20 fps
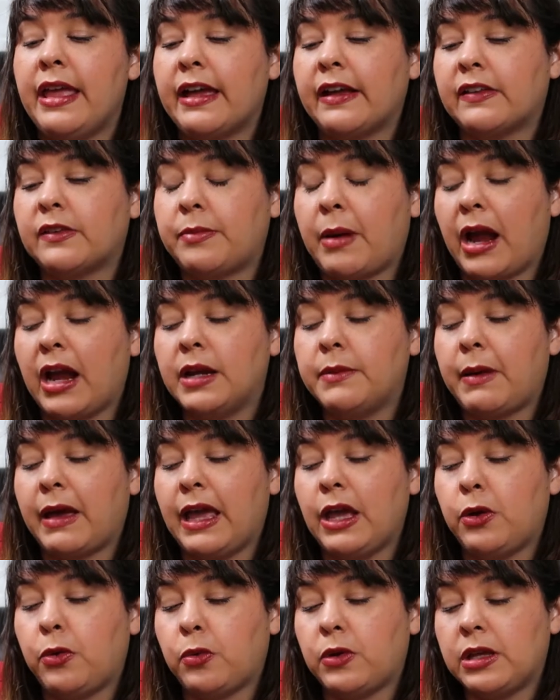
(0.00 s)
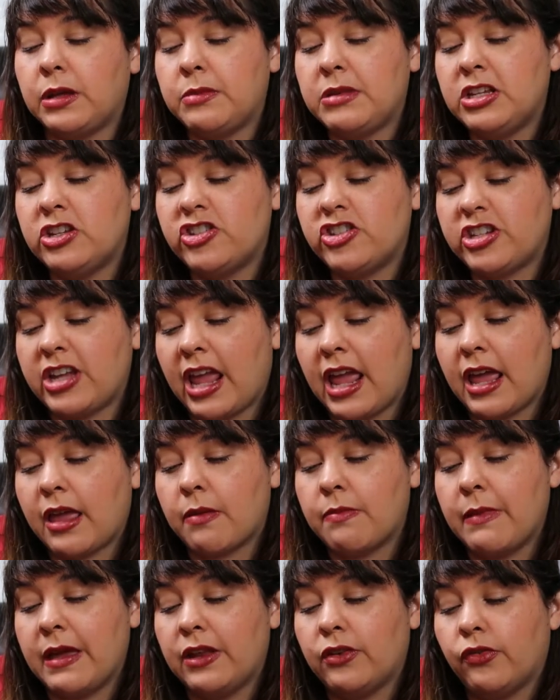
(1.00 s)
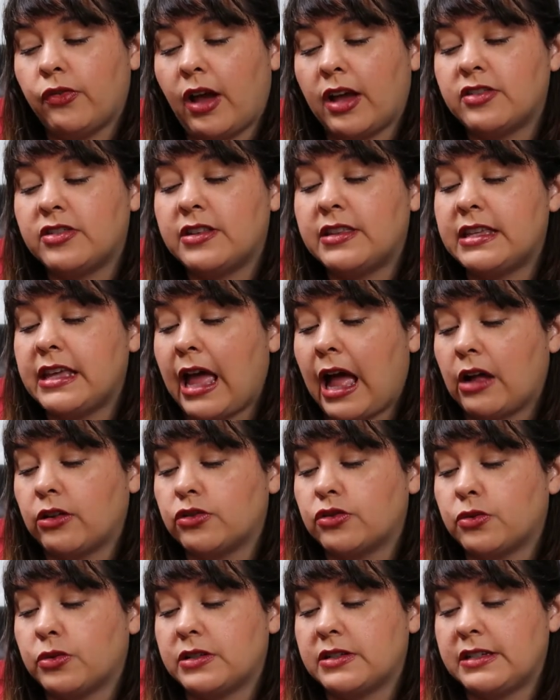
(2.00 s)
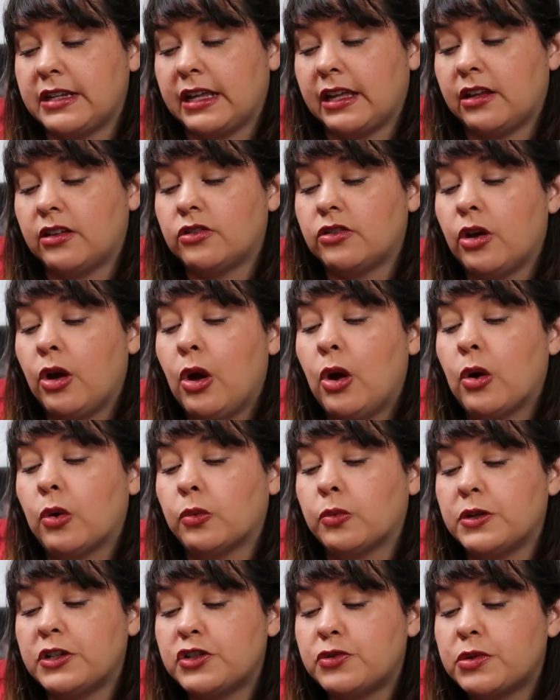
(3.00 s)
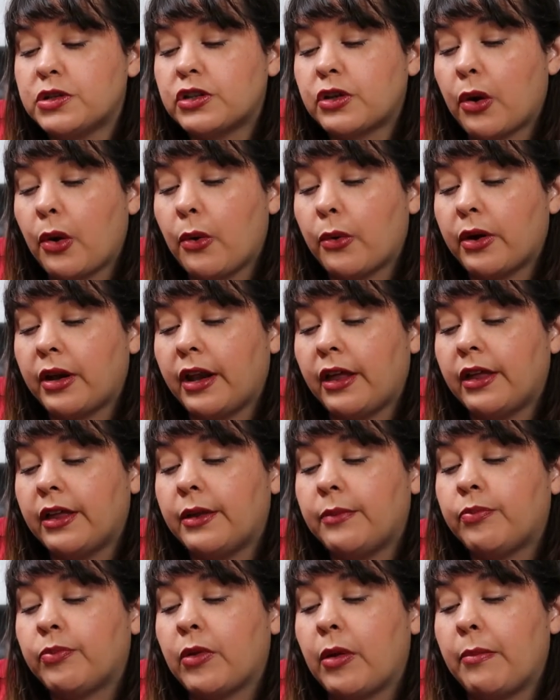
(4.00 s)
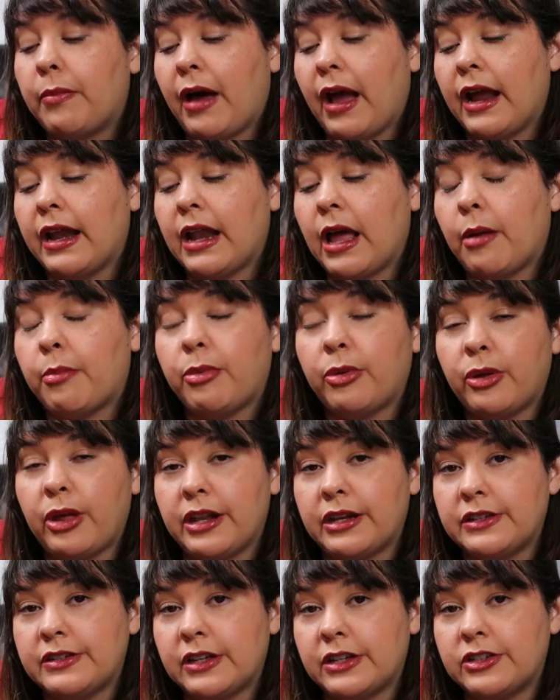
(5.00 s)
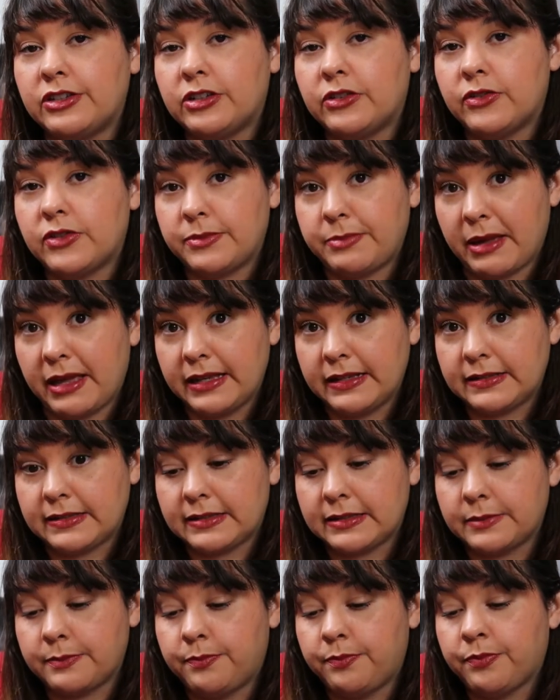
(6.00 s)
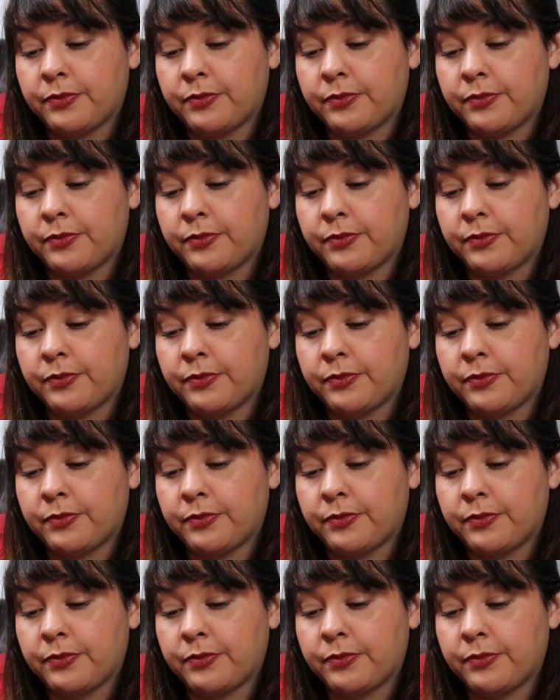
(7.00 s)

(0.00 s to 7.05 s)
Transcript: expired by a creamy shake made fresh at the outdoor stand, rich with coconut, pineapple, and a touch of spice.